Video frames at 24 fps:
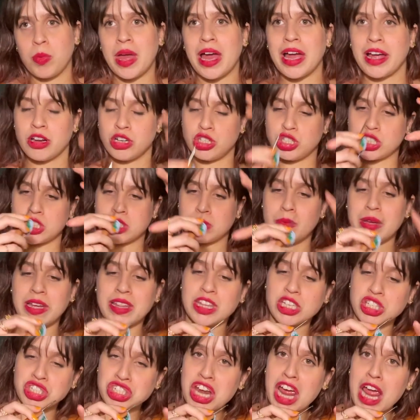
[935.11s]
I could just make the
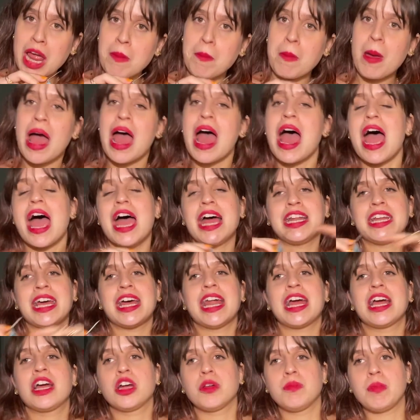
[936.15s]
shape, and then I
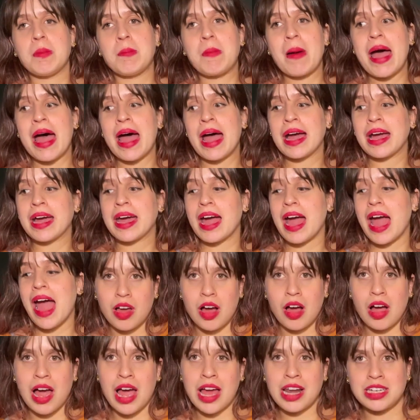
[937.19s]
could be back
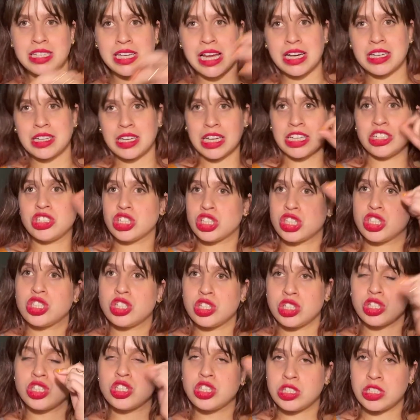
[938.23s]
and then like
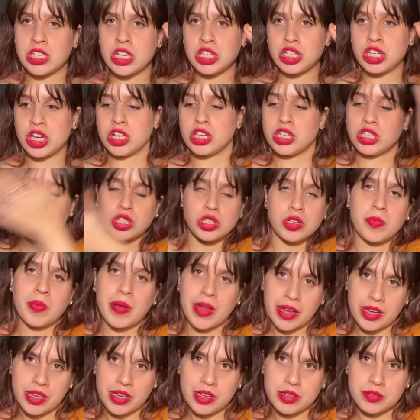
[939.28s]
just stitch it to the
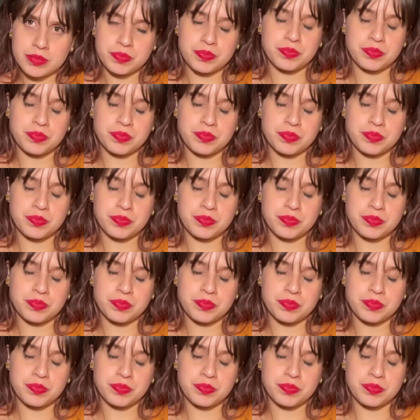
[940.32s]
blanket.